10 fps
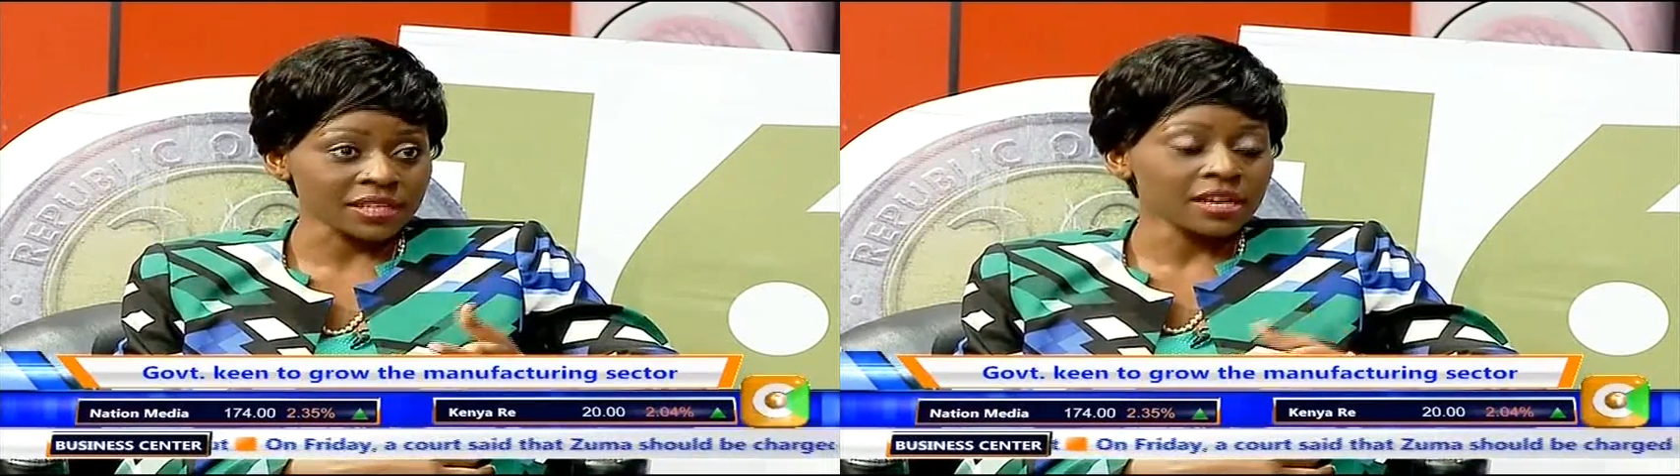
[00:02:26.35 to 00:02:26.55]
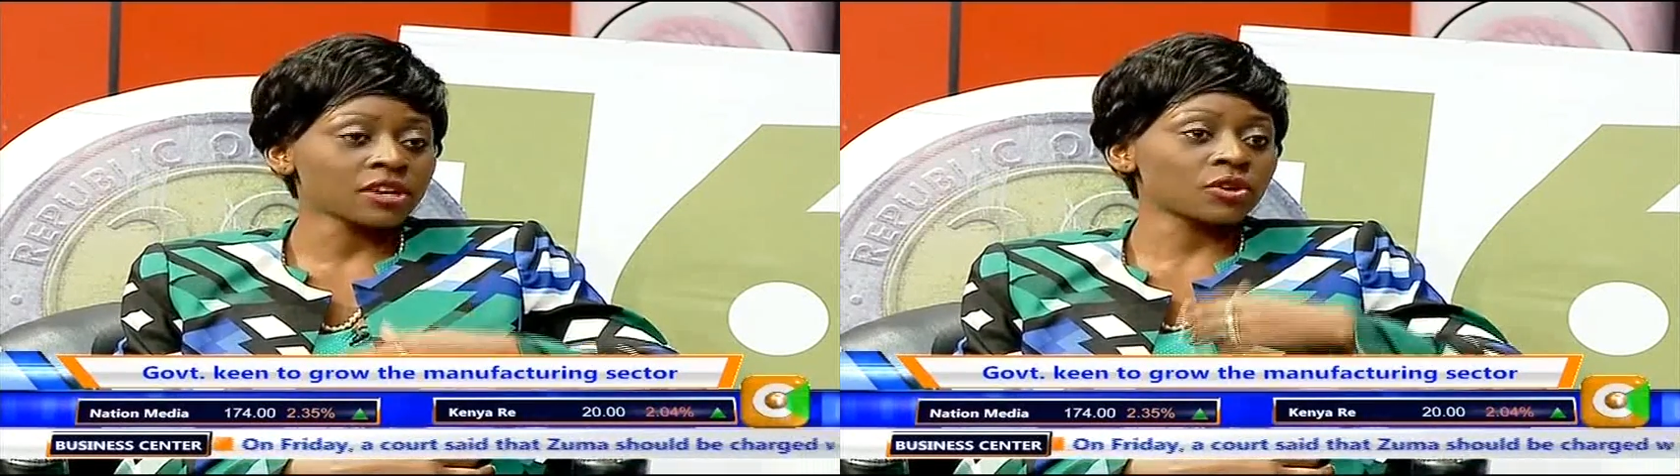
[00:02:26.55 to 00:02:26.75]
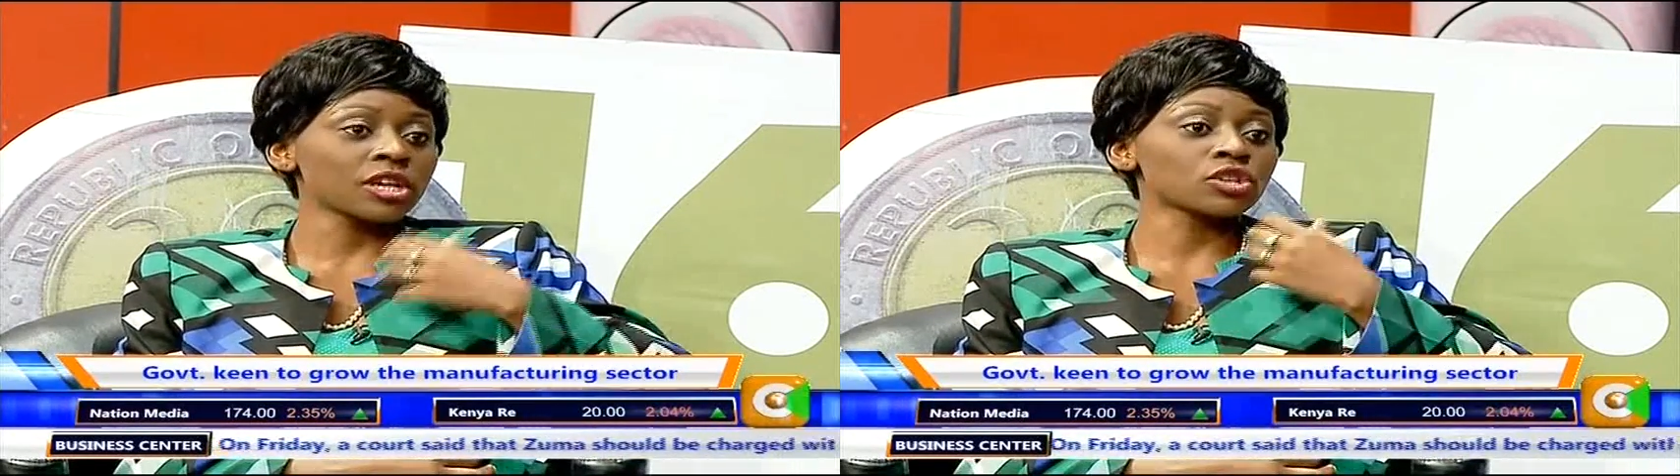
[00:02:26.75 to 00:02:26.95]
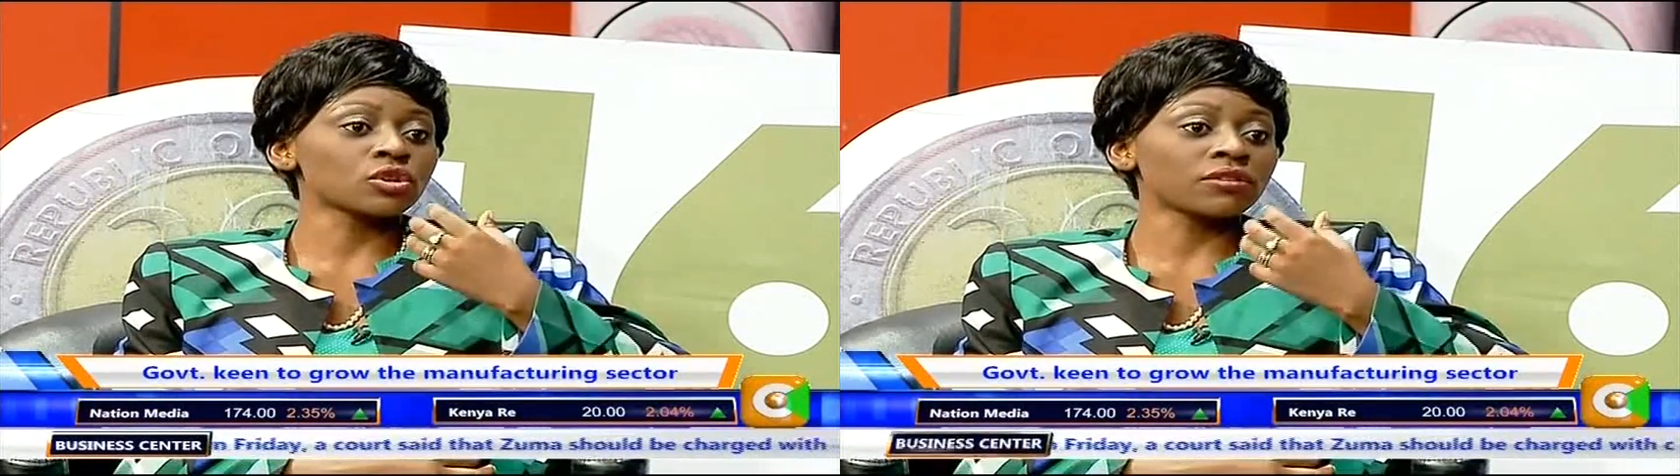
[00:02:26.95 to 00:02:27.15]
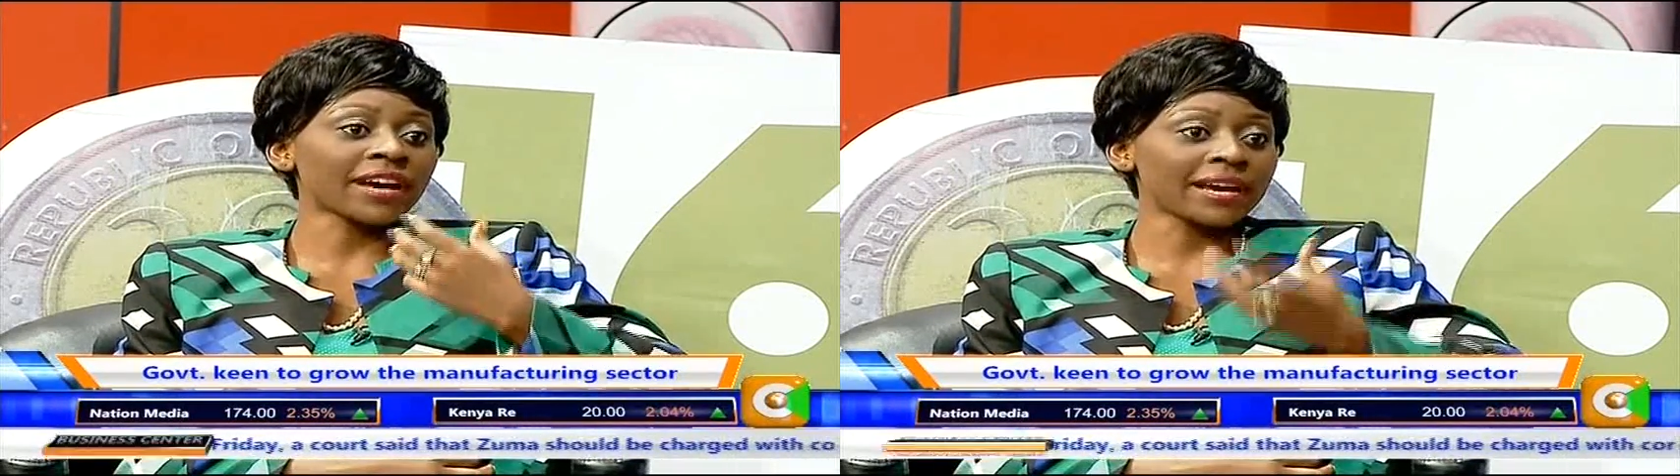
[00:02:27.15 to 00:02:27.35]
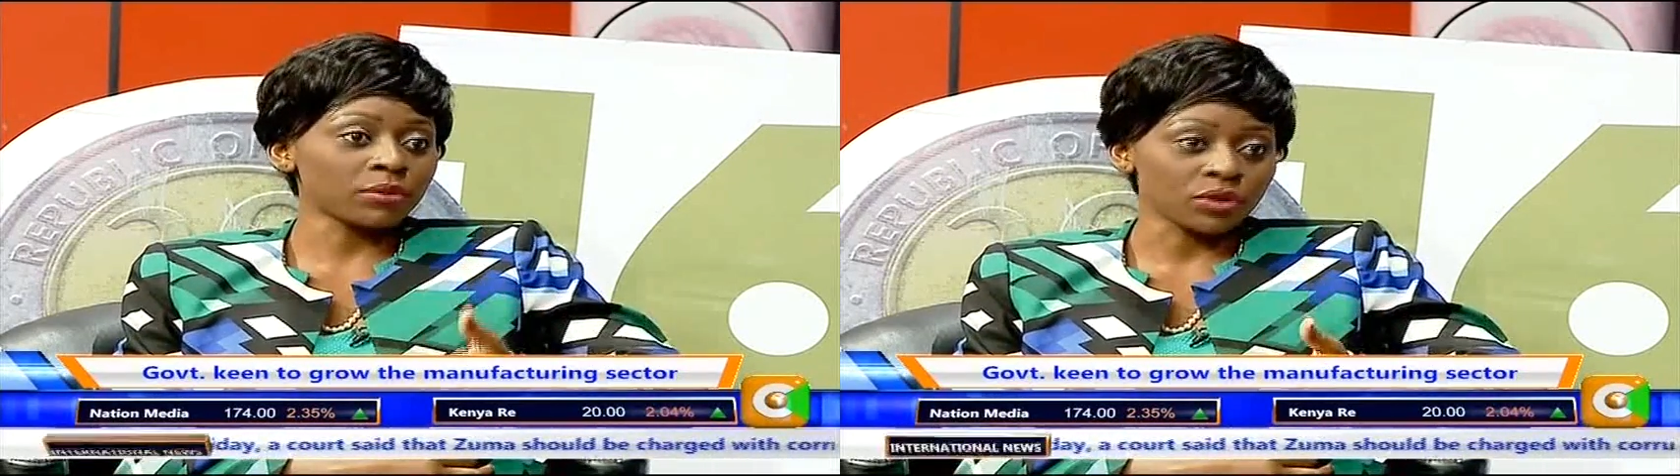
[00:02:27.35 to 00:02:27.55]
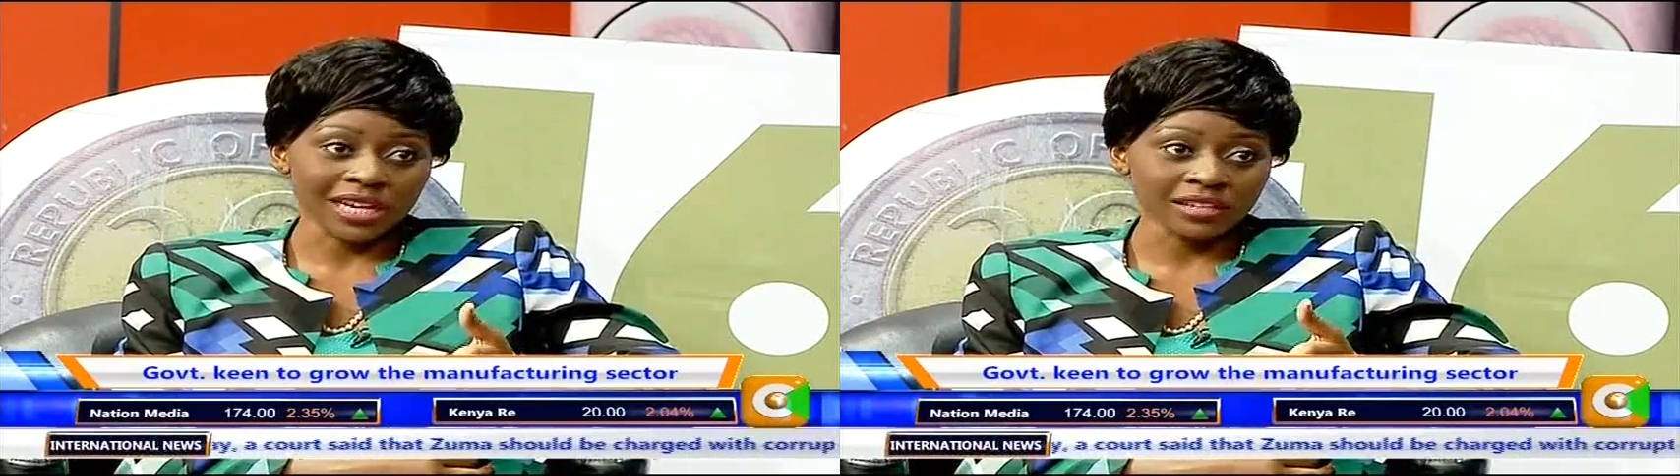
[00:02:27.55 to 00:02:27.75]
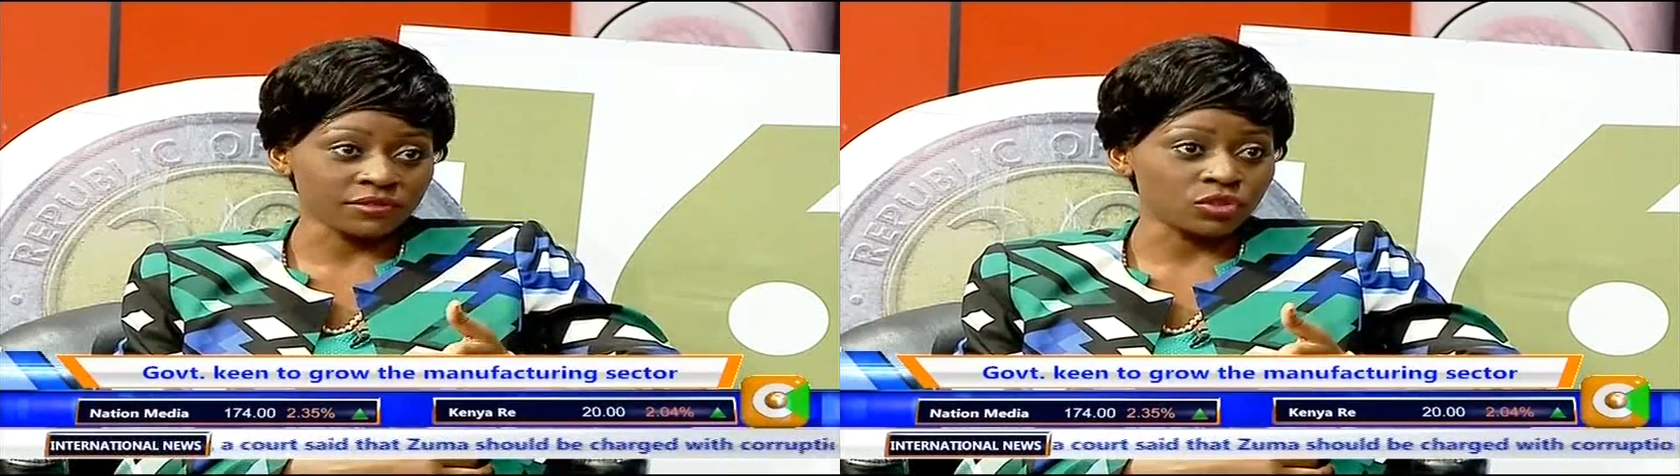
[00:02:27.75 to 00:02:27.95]
creation of high
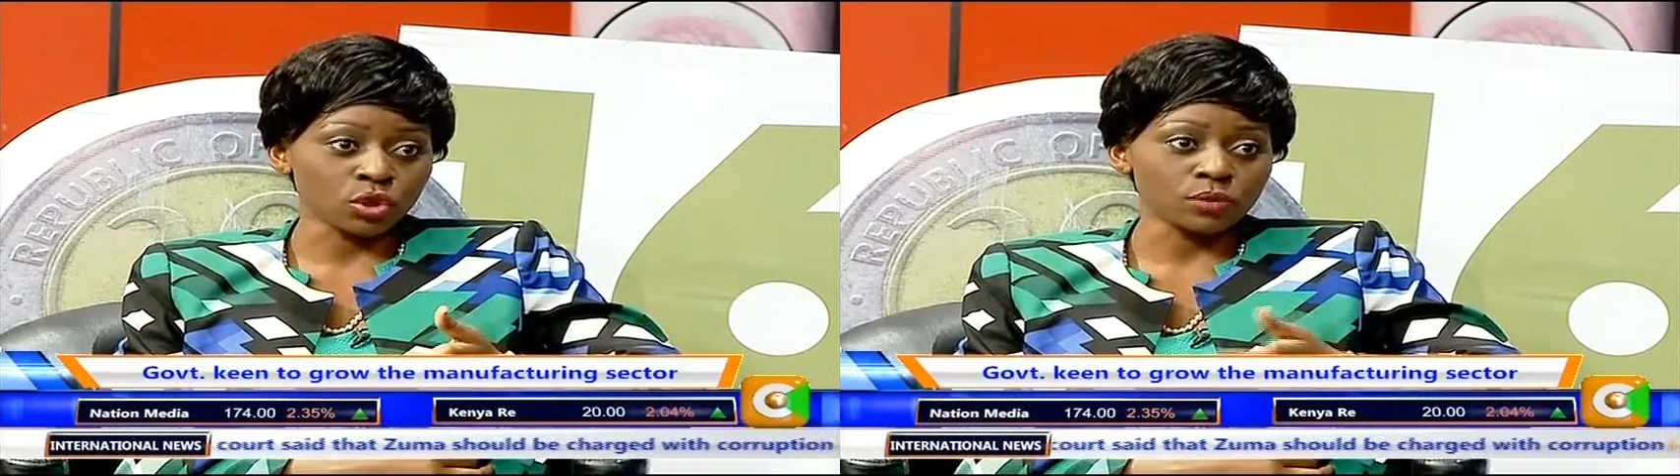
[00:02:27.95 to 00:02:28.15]
productive jobs,